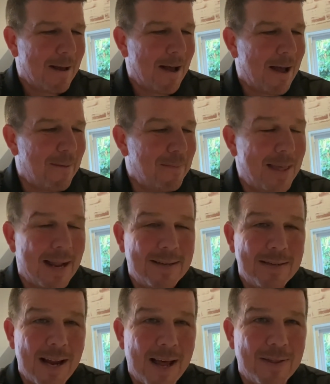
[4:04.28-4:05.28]
Uh, that is
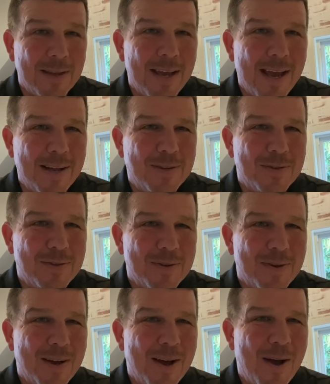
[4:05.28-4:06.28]
not the case.
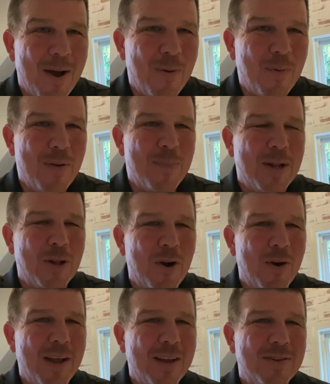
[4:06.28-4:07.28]
we've been
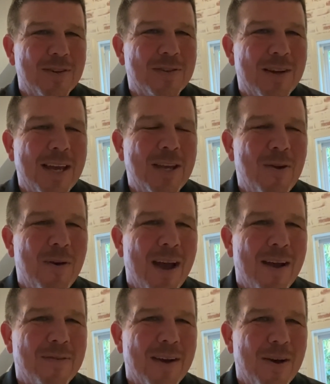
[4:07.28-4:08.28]
learning, just like you
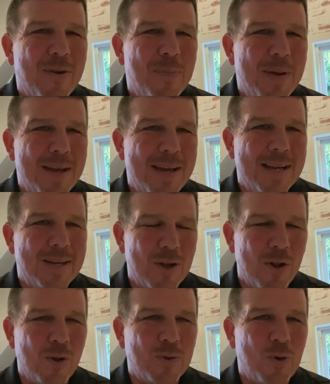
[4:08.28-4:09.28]
have, how to be in
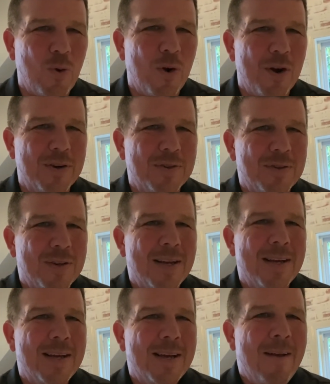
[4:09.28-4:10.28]
close quarters
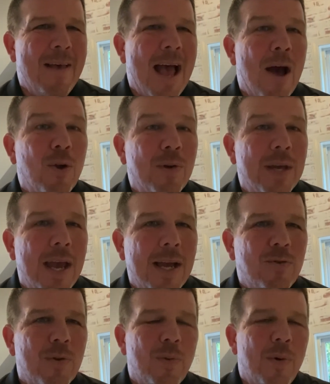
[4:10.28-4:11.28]
how to
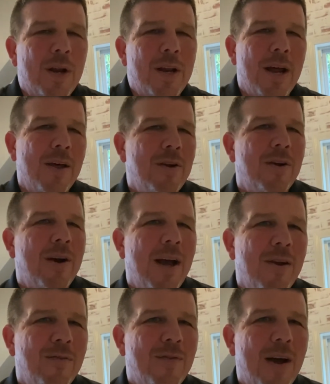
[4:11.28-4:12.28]
engage with one another, how
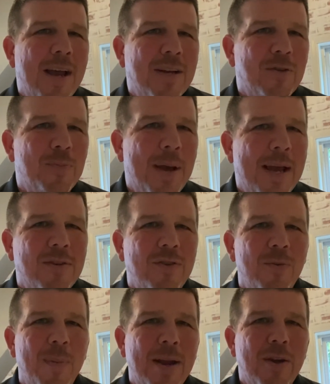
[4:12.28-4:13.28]
to find space.
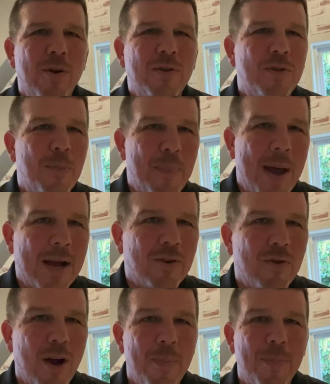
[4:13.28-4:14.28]
You might notice the
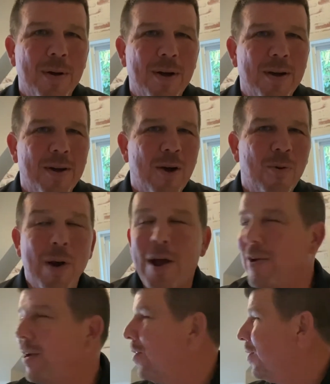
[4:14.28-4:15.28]
backdrop uh,
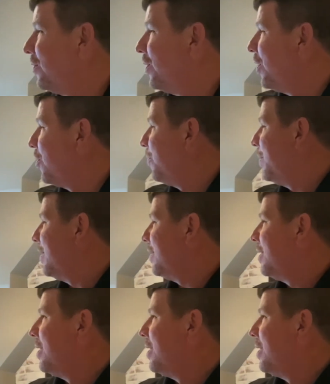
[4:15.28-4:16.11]
around here is a little bit